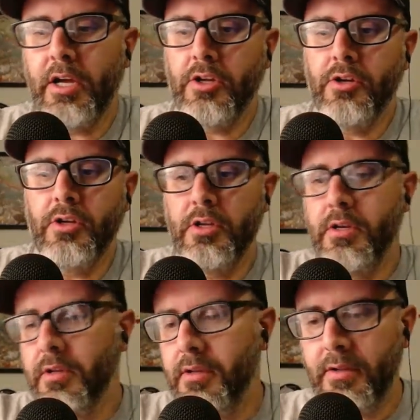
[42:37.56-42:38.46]

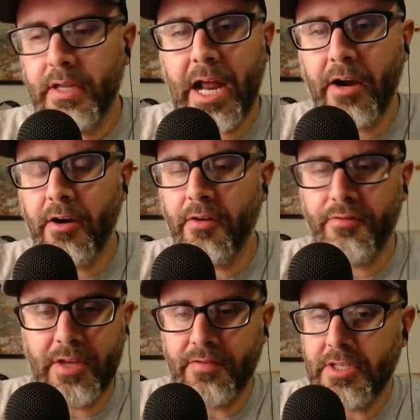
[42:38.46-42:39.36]
good, and I don't
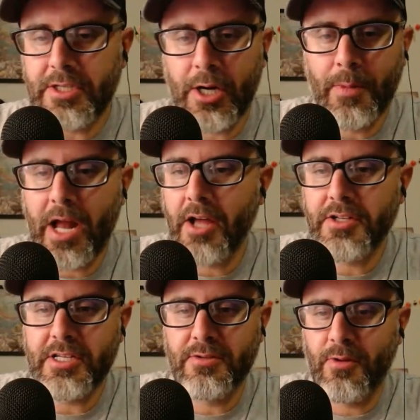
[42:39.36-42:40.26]
know if the
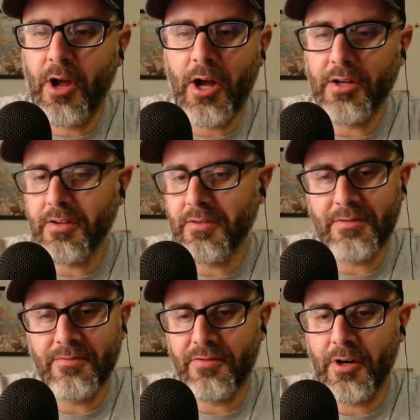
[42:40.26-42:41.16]
terminology is wrong
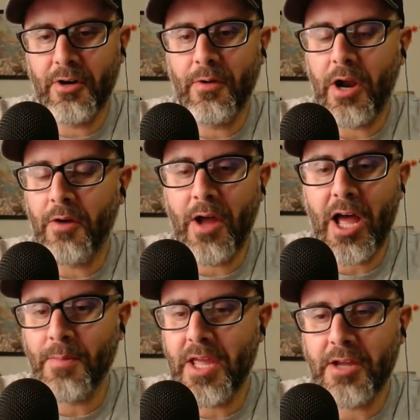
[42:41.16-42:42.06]
for a
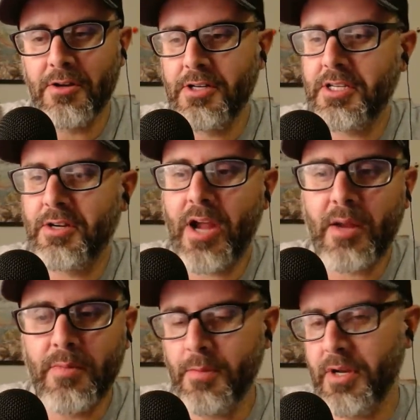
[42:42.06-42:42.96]
rod maker, just
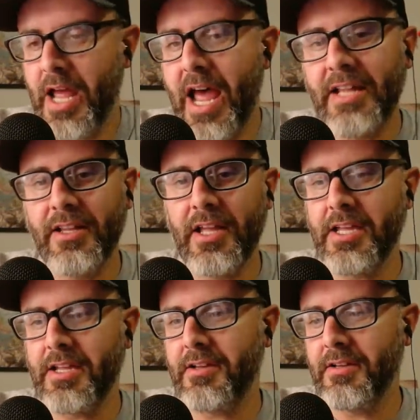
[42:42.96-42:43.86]
correct me, but it had
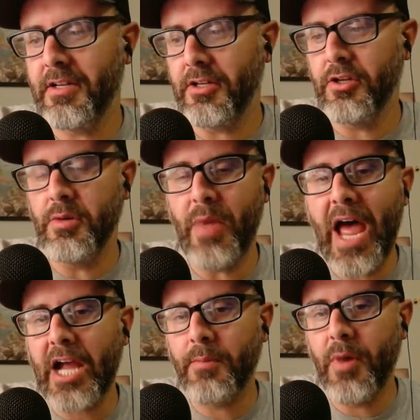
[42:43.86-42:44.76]
like a good
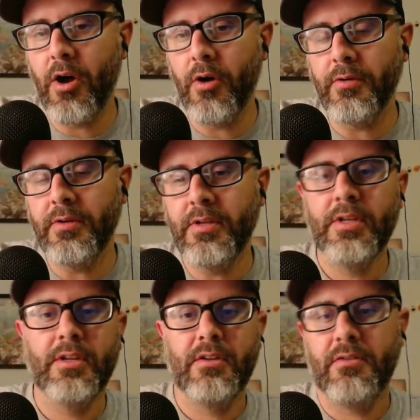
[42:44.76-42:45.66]
backbone,
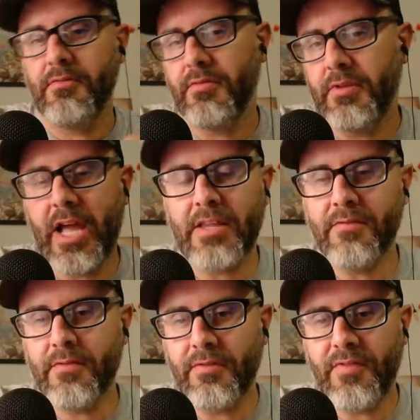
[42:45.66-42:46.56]
got
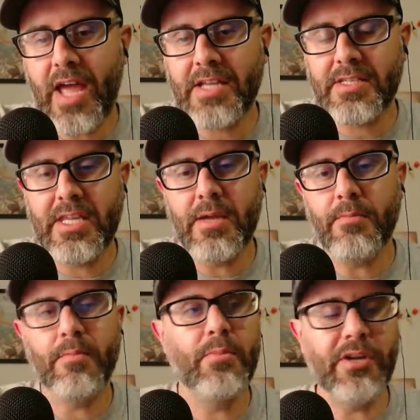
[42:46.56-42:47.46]
a fast tip.
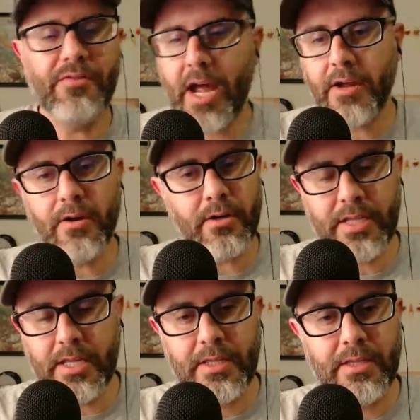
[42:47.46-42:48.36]
But if I hooked
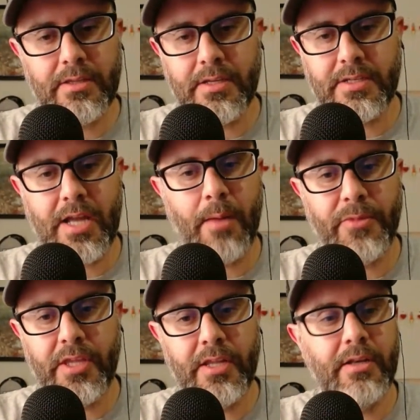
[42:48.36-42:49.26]
into
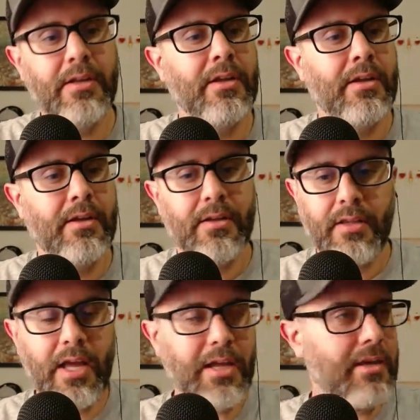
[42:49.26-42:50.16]
something,
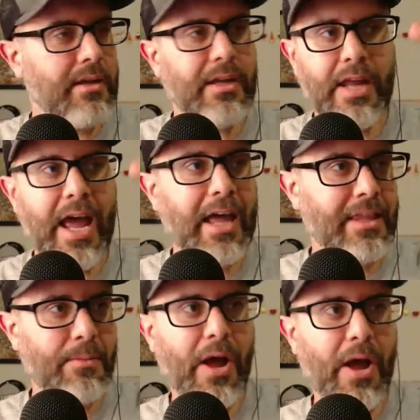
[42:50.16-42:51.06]
like it had
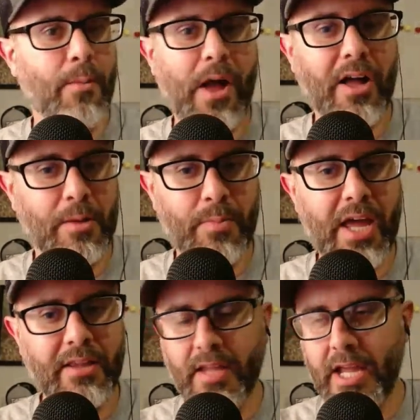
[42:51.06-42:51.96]
that parabolic
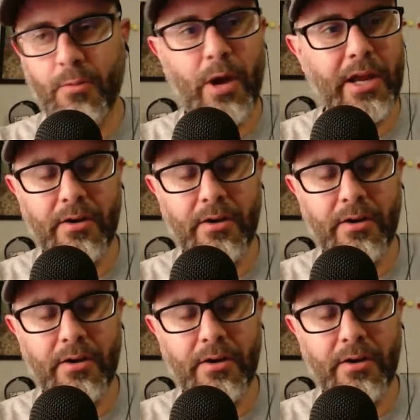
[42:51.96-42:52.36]
bend, like went